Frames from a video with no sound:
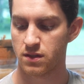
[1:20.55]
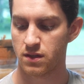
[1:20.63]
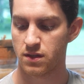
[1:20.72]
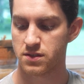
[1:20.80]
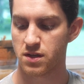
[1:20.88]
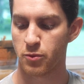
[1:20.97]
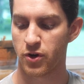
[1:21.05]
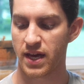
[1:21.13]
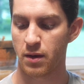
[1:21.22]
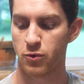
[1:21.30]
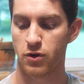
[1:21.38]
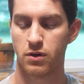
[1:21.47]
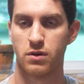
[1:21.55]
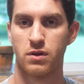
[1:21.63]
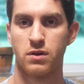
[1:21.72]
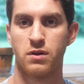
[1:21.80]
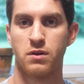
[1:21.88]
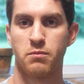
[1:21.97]
Summer Hammer
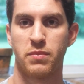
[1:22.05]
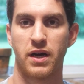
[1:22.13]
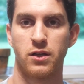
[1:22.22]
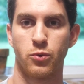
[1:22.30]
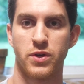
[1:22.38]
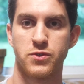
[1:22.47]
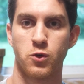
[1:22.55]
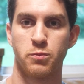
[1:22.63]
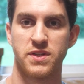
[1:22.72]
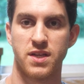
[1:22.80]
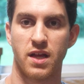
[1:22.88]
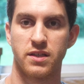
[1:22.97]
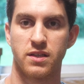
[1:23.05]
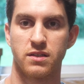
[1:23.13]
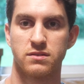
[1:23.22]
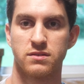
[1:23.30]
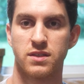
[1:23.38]
by Lorenzo Pazzalia?